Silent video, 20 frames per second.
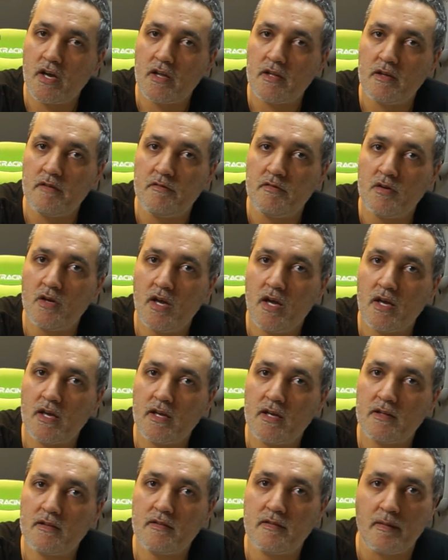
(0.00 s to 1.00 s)
it if you like
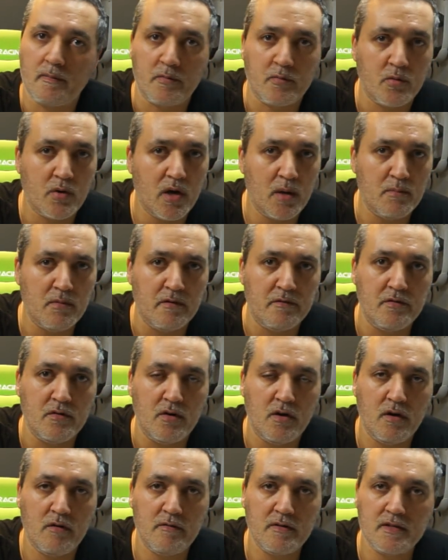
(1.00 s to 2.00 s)
it subscribe if you
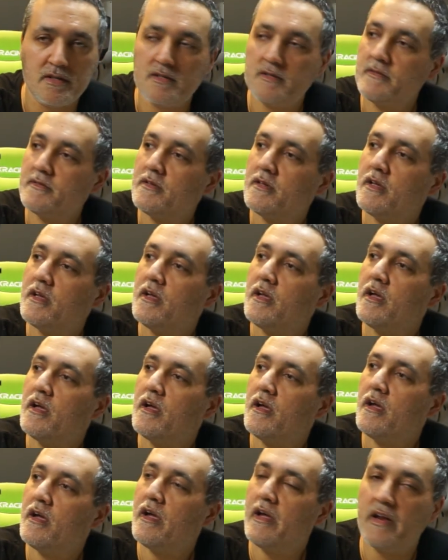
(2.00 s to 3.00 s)
love it
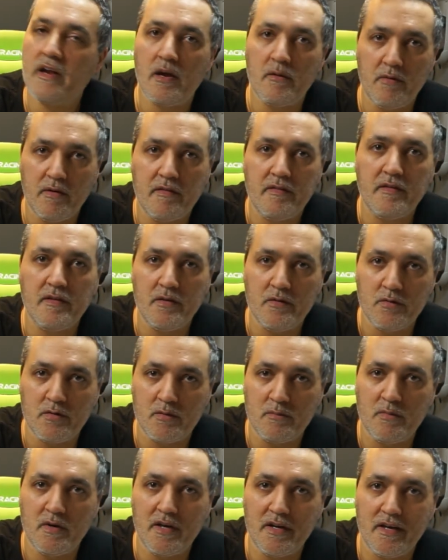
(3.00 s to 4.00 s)
and I will see you on
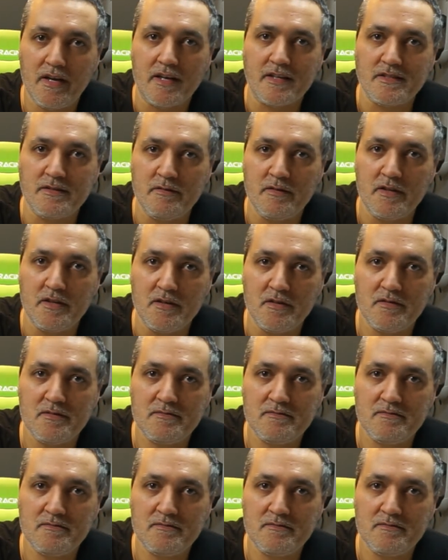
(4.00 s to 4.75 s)
my next video